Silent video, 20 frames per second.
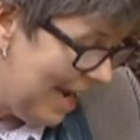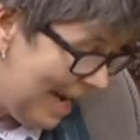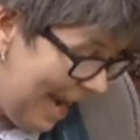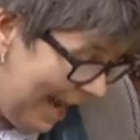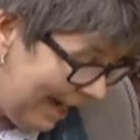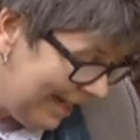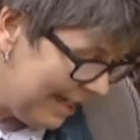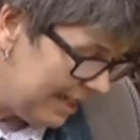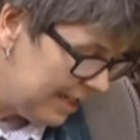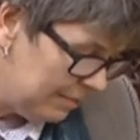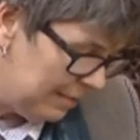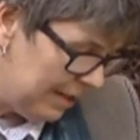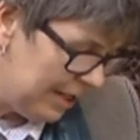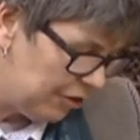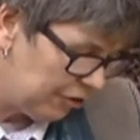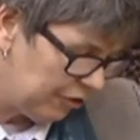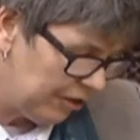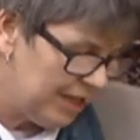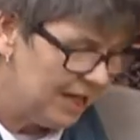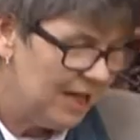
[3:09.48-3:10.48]
Ali
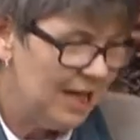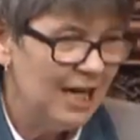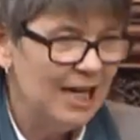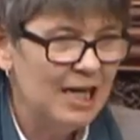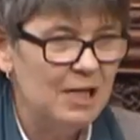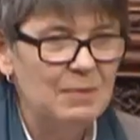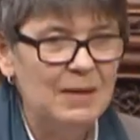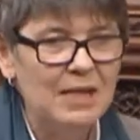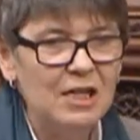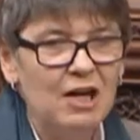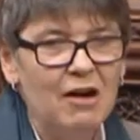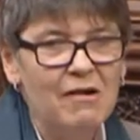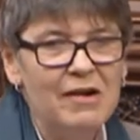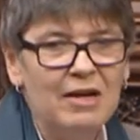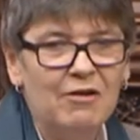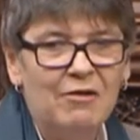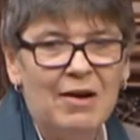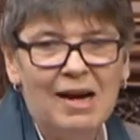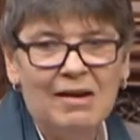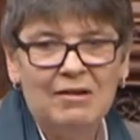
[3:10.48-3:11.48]
Dimitri has been
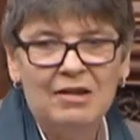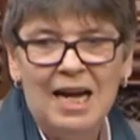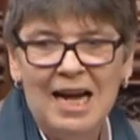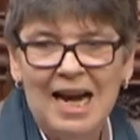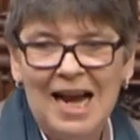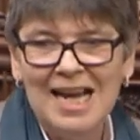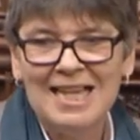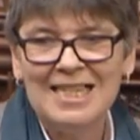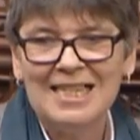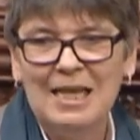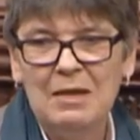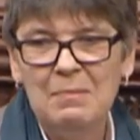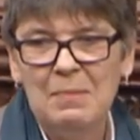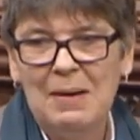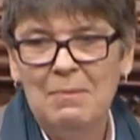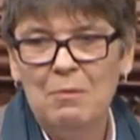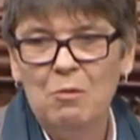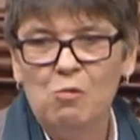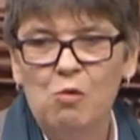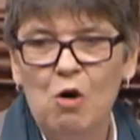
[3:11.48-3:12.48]
going around asking
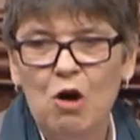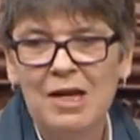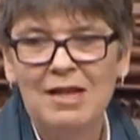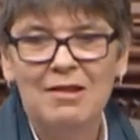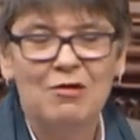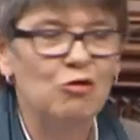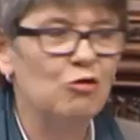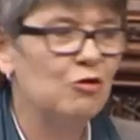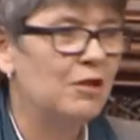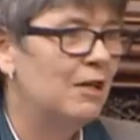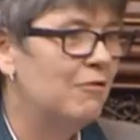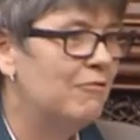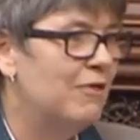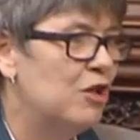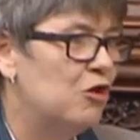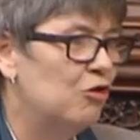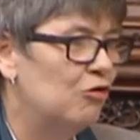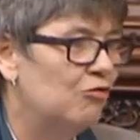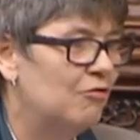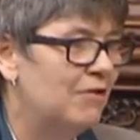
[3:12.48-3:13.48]
people what he thought the
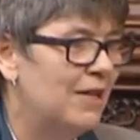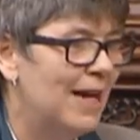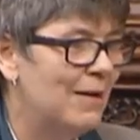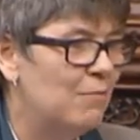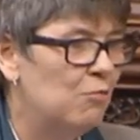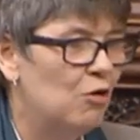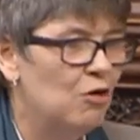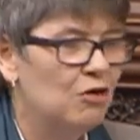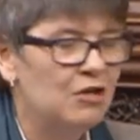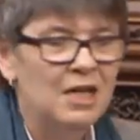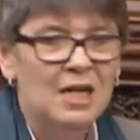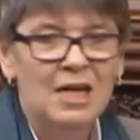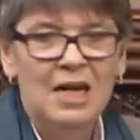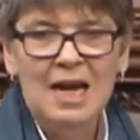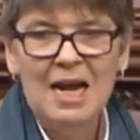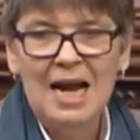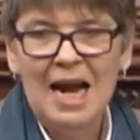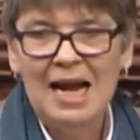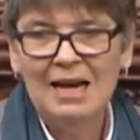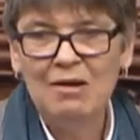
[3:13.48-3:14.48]
original name was,
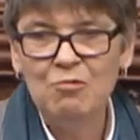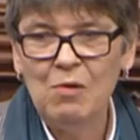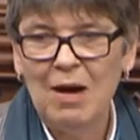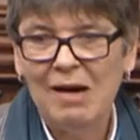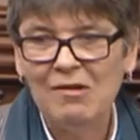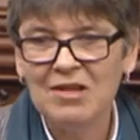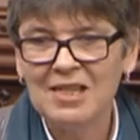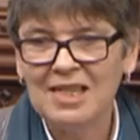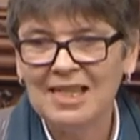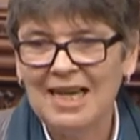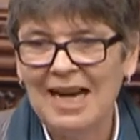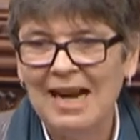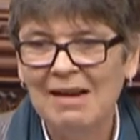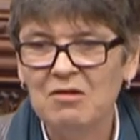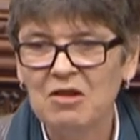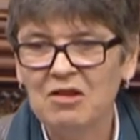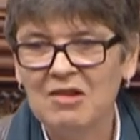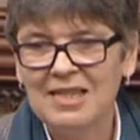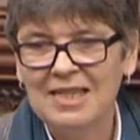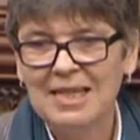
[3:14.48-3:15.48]
and whereas the
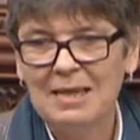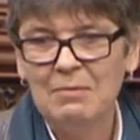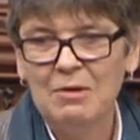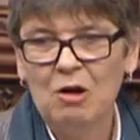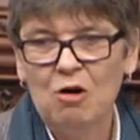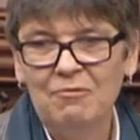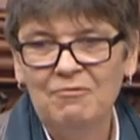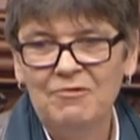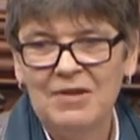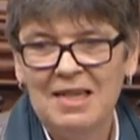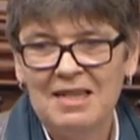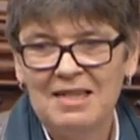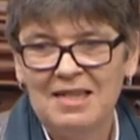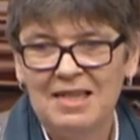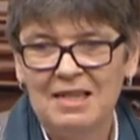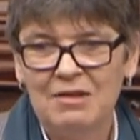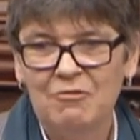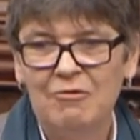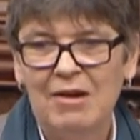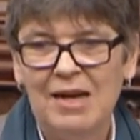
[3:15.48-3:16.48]
council seem
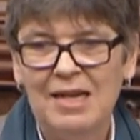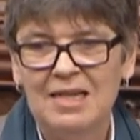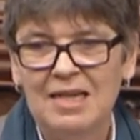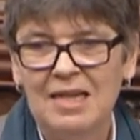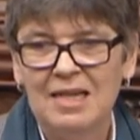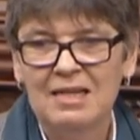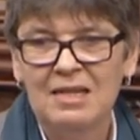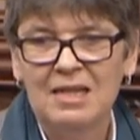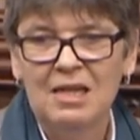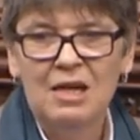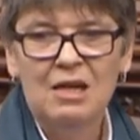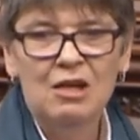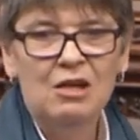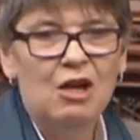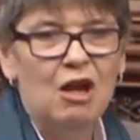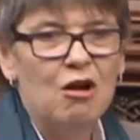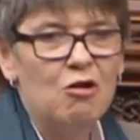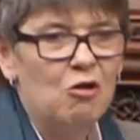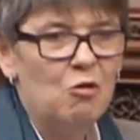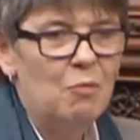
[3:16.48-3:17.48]
convinced it's racist,
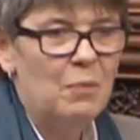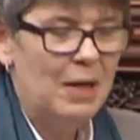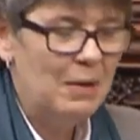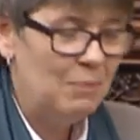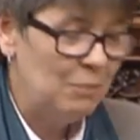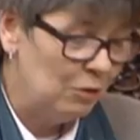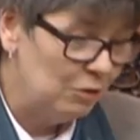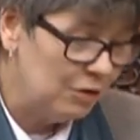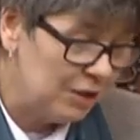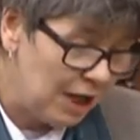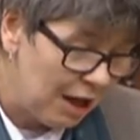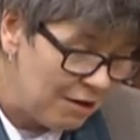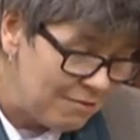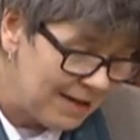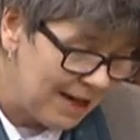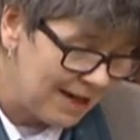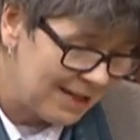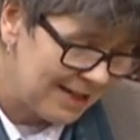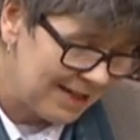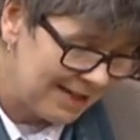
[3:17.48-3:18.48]
local people
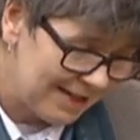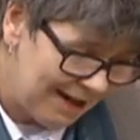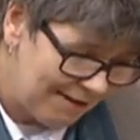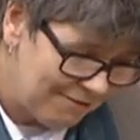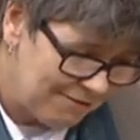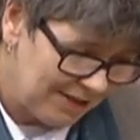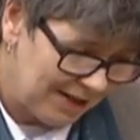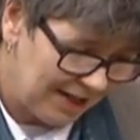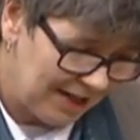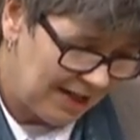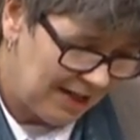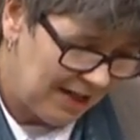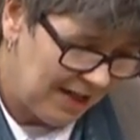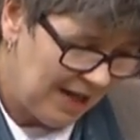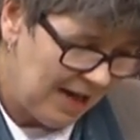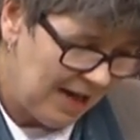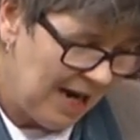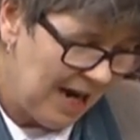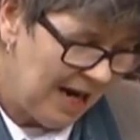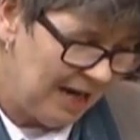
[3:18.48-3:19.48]
don't necessarily.
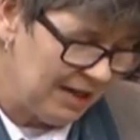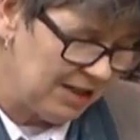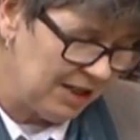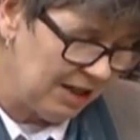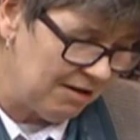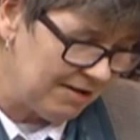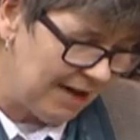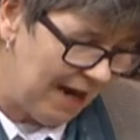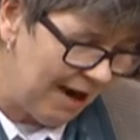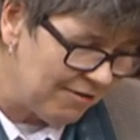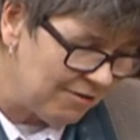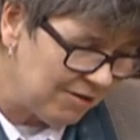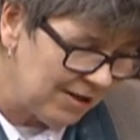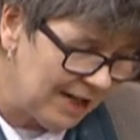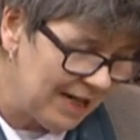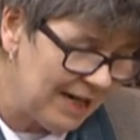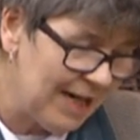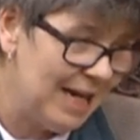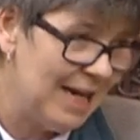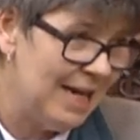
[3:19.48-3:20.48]
And so Carol
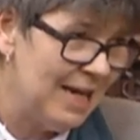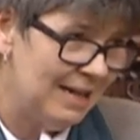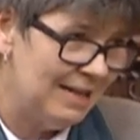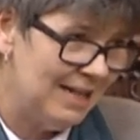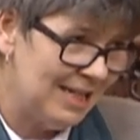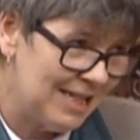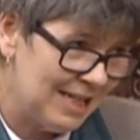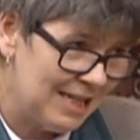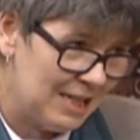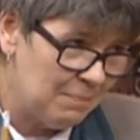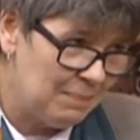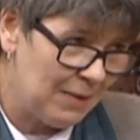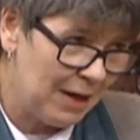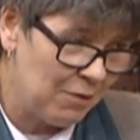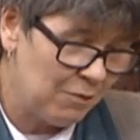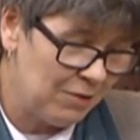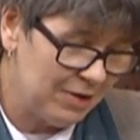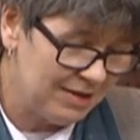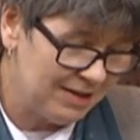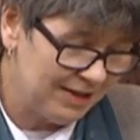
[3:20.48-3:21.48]
Lee, and this is the
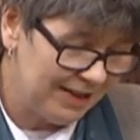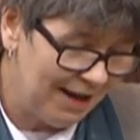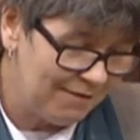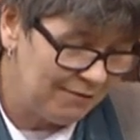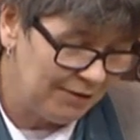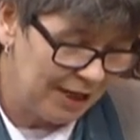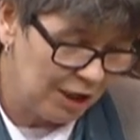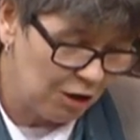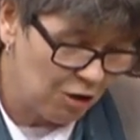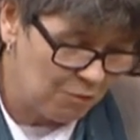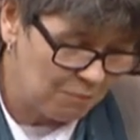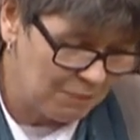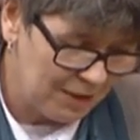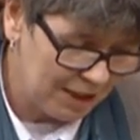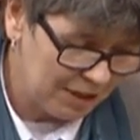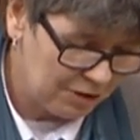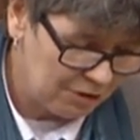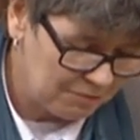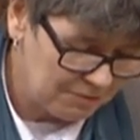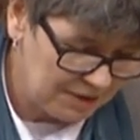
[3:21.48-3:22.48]
bit where the levelling up
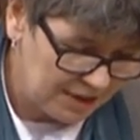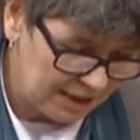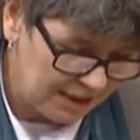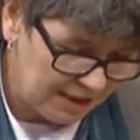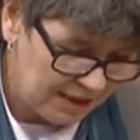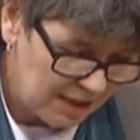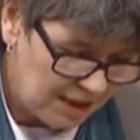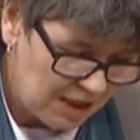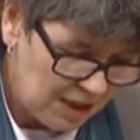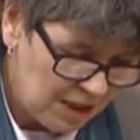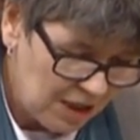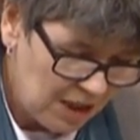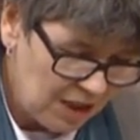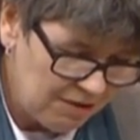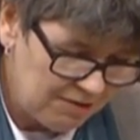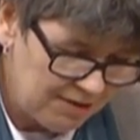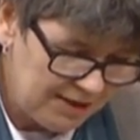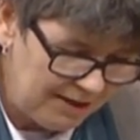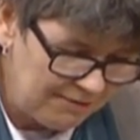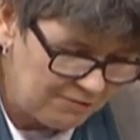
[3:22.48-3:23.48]
bit comes in,
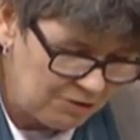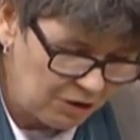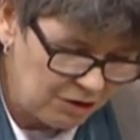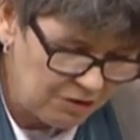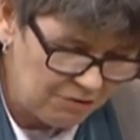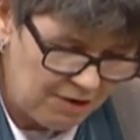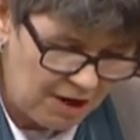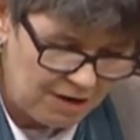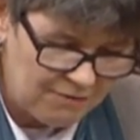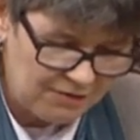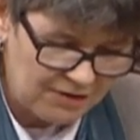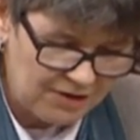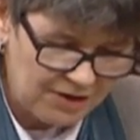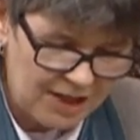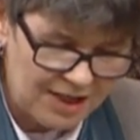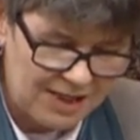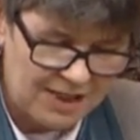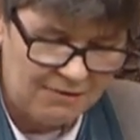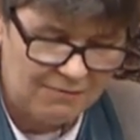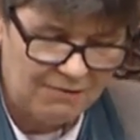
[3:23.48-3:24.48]
who's lived on the road for
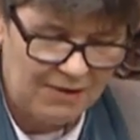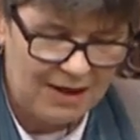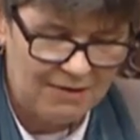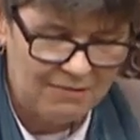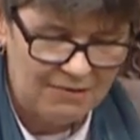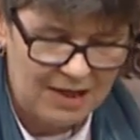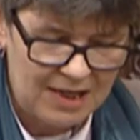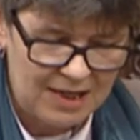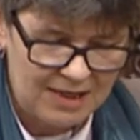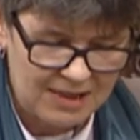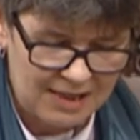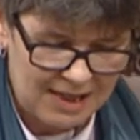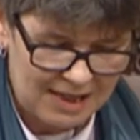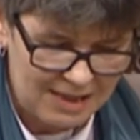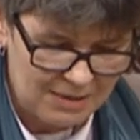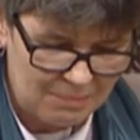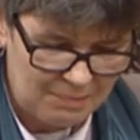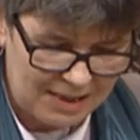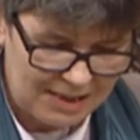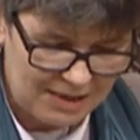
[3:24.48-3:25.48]
35 years,
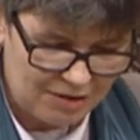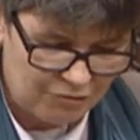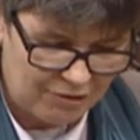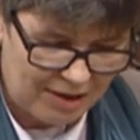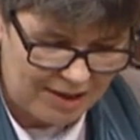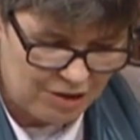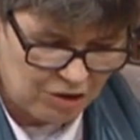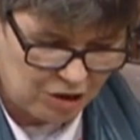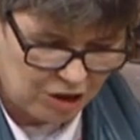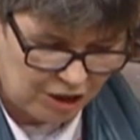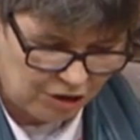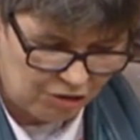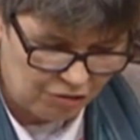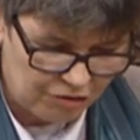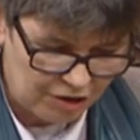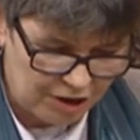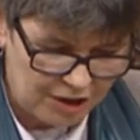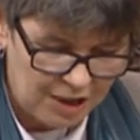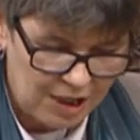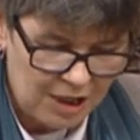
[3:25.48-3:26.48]
has mixed-race
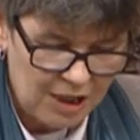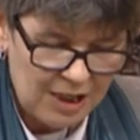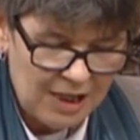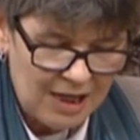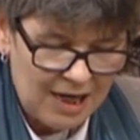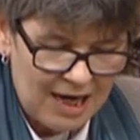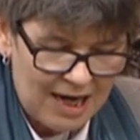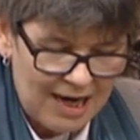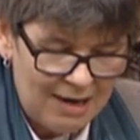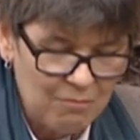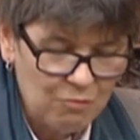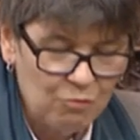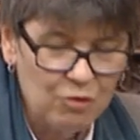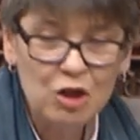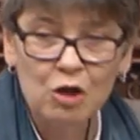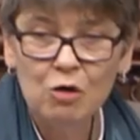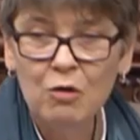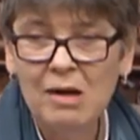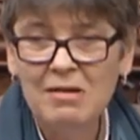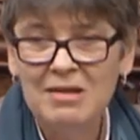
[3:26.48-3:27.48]
children,
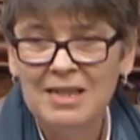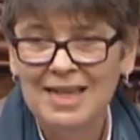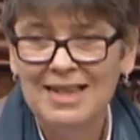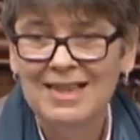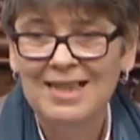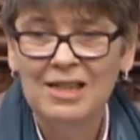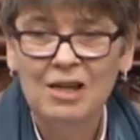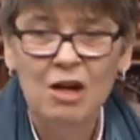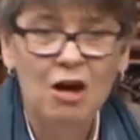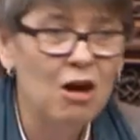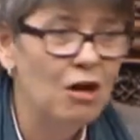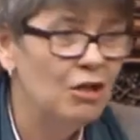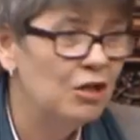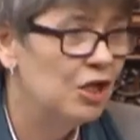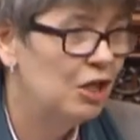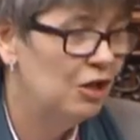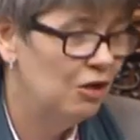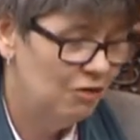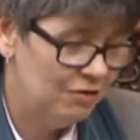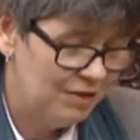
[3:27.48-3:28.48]
was quoted in The
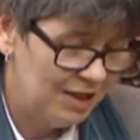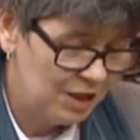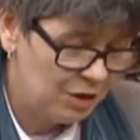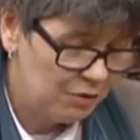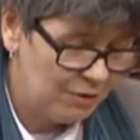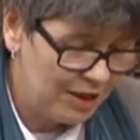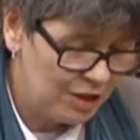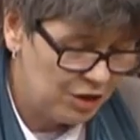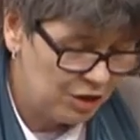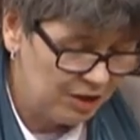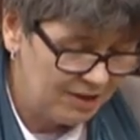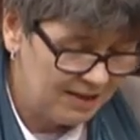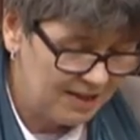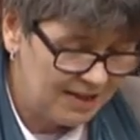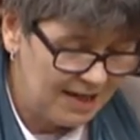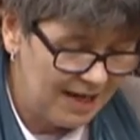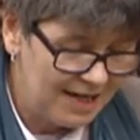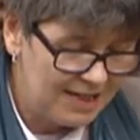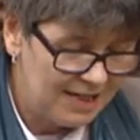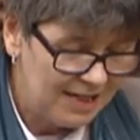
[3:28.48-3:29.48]
Guardian on this question,
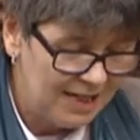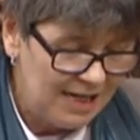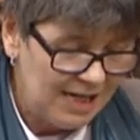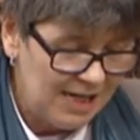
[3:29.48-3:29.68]
said,